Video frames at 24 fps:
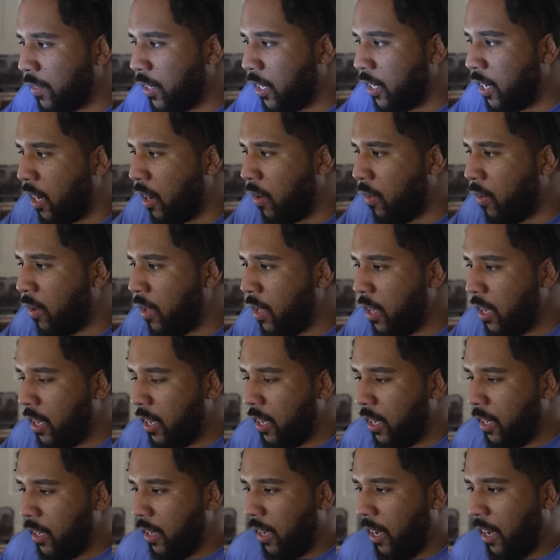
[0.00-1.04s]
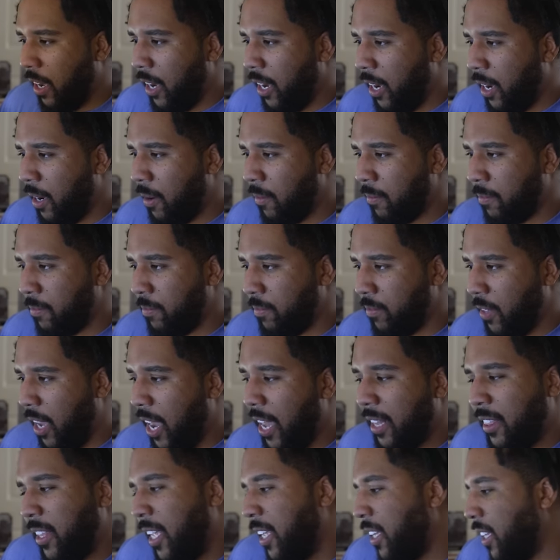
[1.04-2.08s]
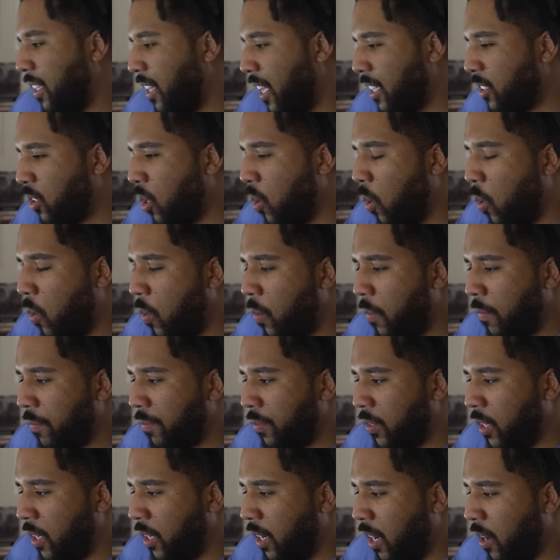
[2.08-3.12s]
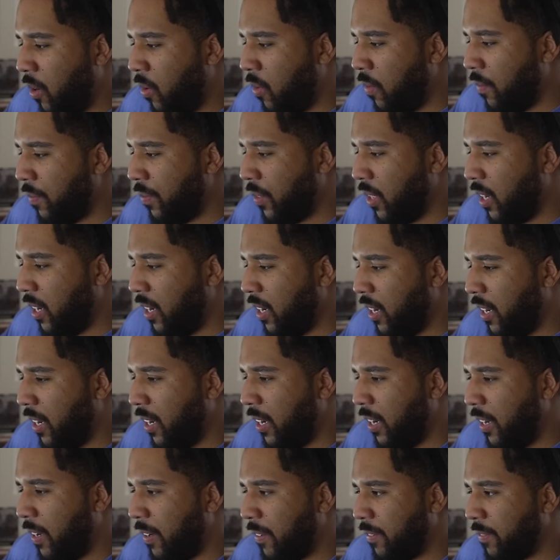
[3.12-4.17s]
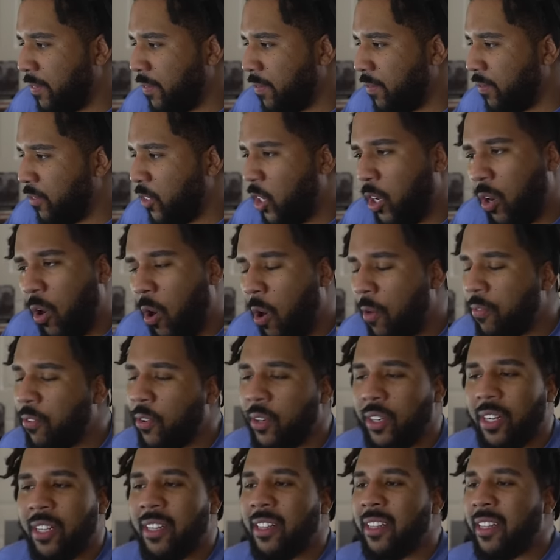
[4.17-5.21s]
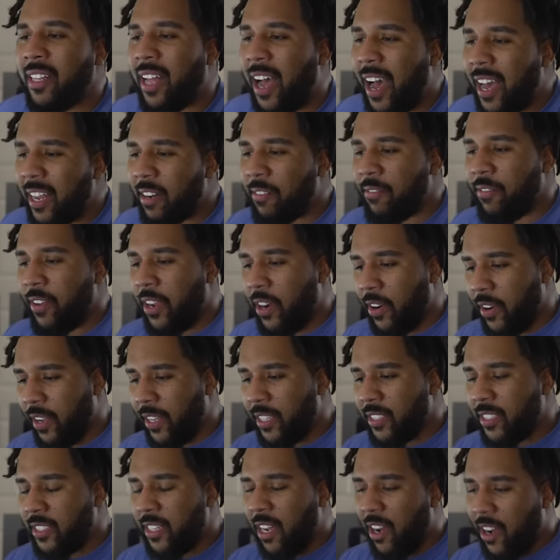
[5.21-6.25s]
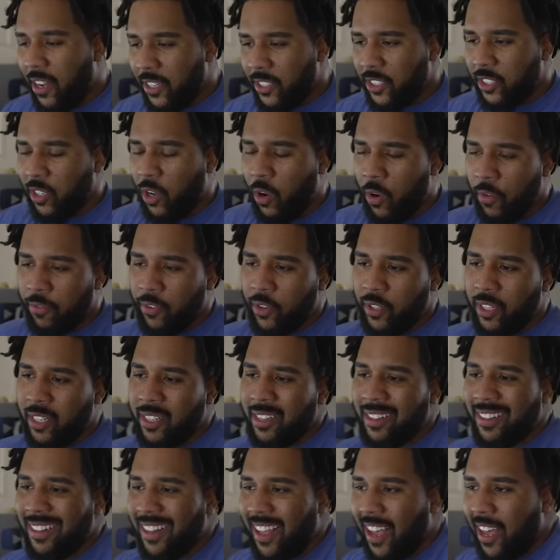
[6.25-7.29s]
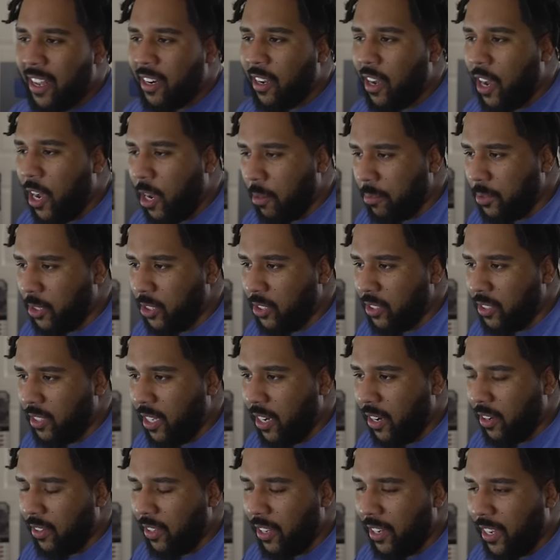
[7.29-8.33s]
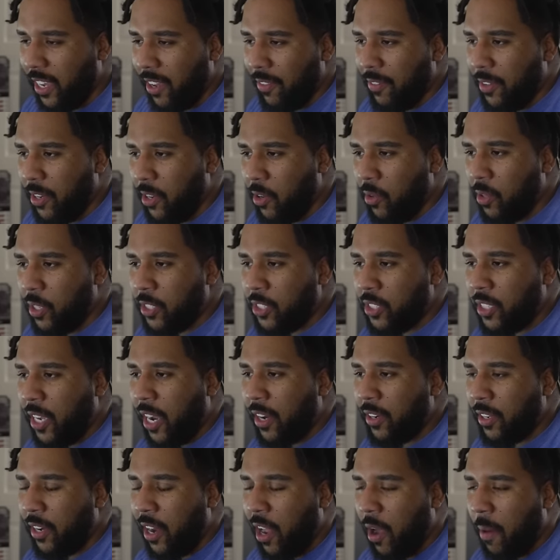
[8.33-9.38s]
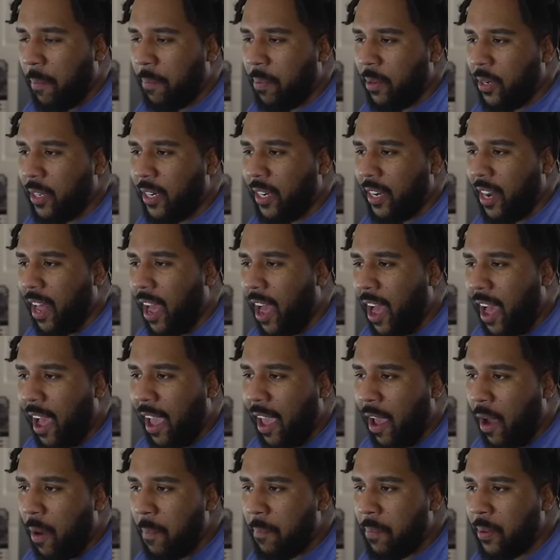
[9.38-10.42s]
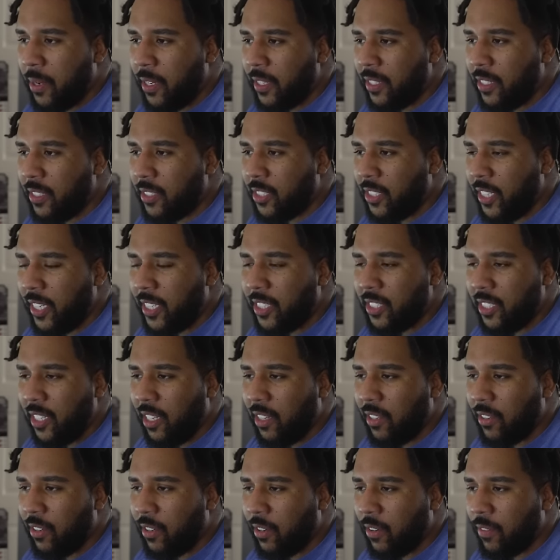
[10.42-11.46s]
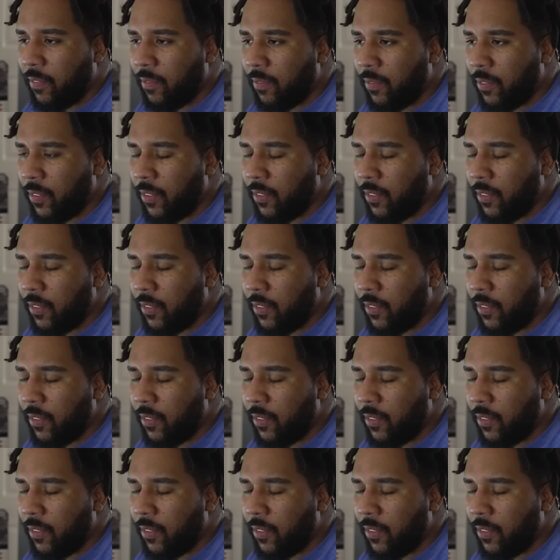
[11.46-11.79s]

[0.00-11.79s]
you know? I think that's cool, you know? You're offering a lot of variants. Dodge is offering a lot of options there. They're giving you the standard output and a high output six cylinder,